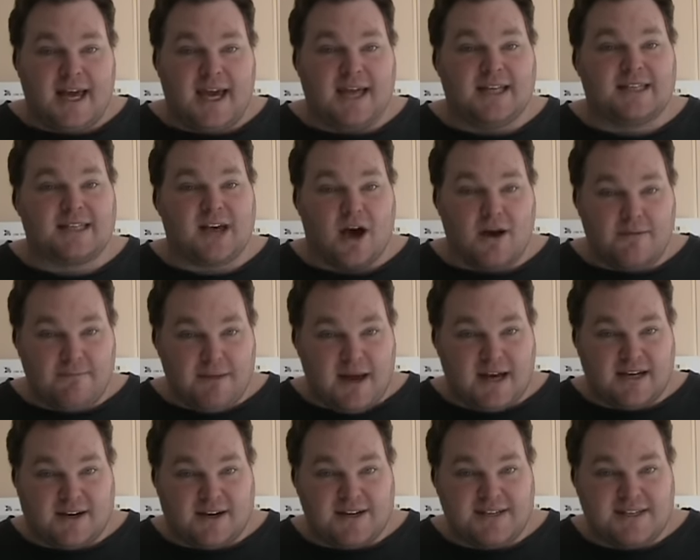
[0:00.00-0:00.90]
It's
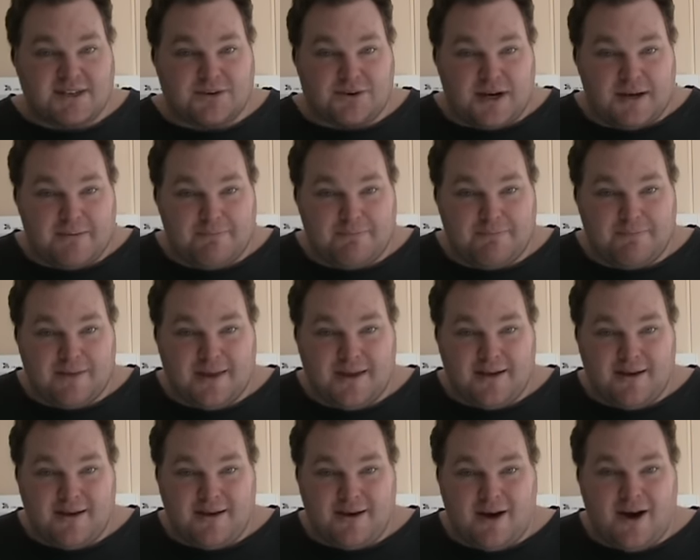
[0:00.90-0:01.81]
homemade ice cream
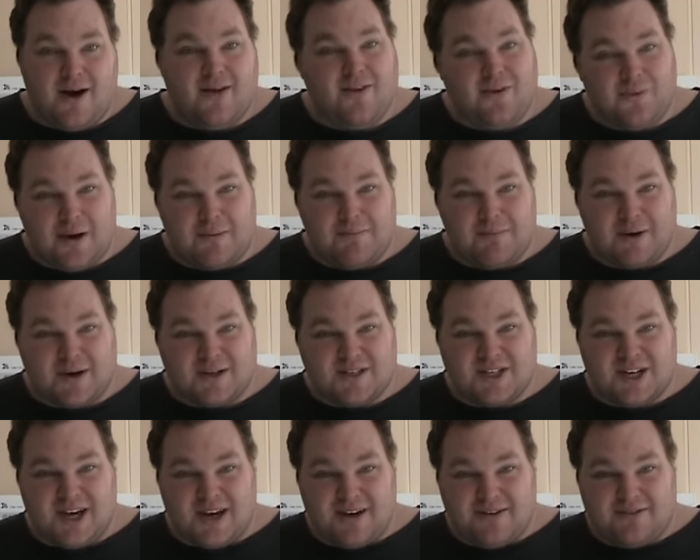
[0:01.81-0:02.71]
on The One Pot
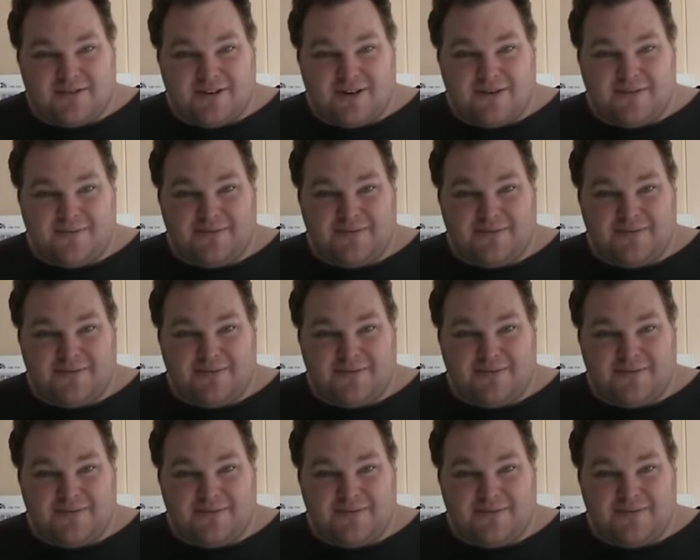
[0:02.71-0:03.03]
Chef.